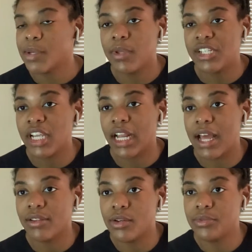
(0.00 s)
let's check it
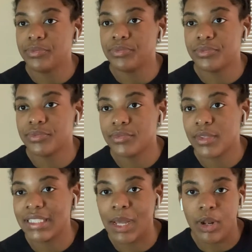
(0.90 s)
out though,
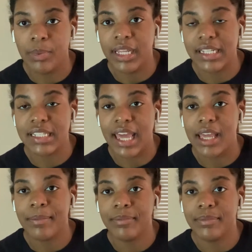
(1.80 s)
because I want to play this
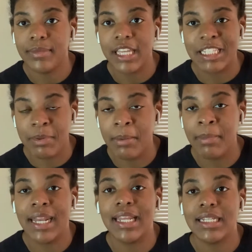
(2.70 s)
game. It's been a
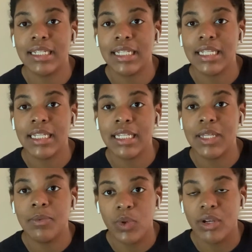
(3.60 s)
minute.
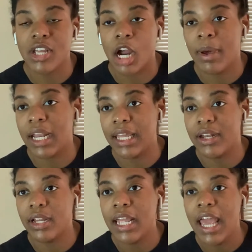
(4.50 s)
We're gonna talk about it later.
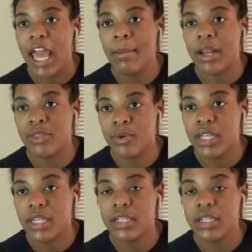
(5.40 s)
In about a three,